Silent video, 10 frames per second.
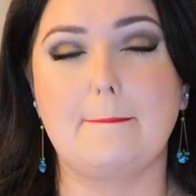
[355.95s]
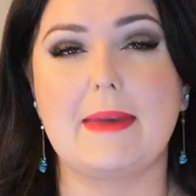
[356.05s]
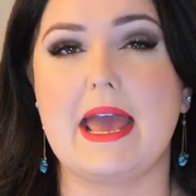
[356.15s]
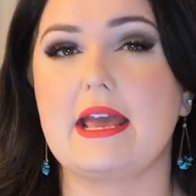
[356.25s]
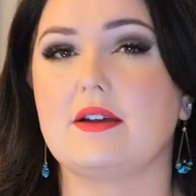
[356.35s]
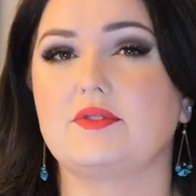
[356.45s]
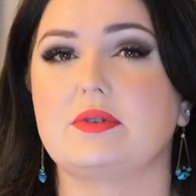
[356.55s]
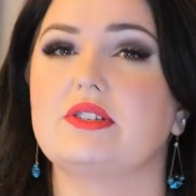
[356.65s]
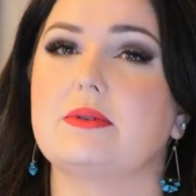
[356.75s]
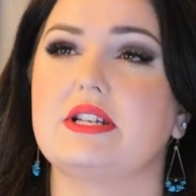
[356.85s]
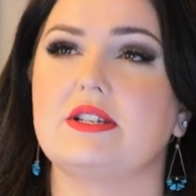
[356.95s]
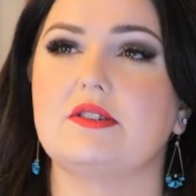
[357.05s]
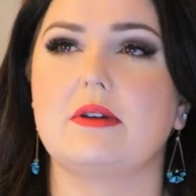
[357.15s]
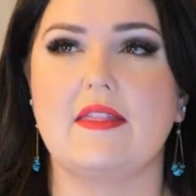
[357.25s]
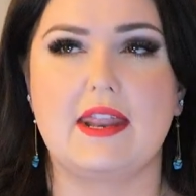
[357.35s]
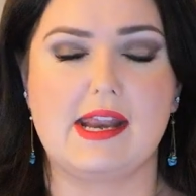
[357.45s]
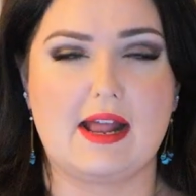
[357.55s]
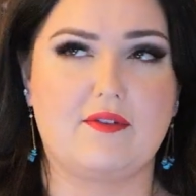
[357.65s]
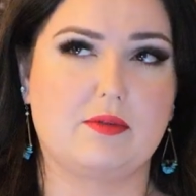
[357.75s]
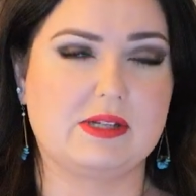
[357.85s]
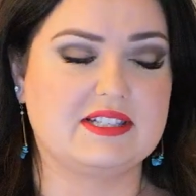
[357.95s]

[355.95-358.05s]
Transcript: May of 2022 and then inevitably